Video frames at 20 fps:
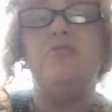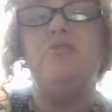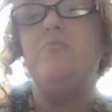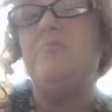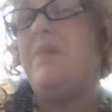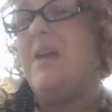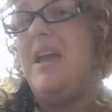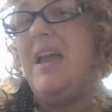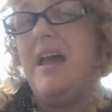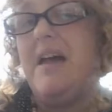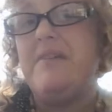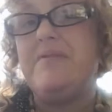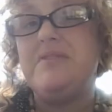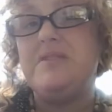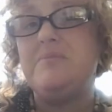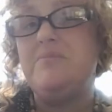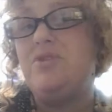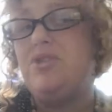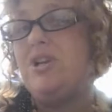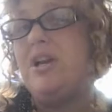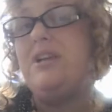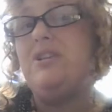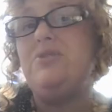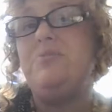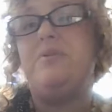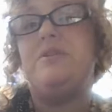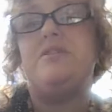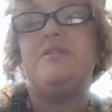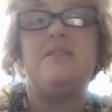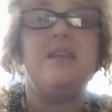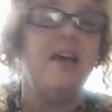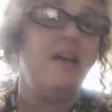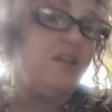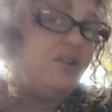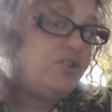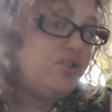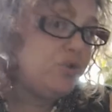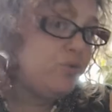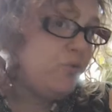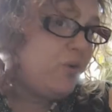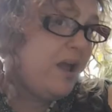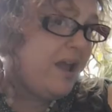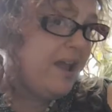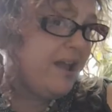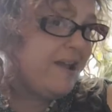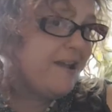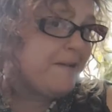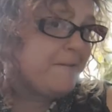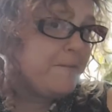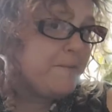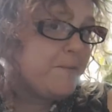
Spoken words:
You may have some judgments headed your way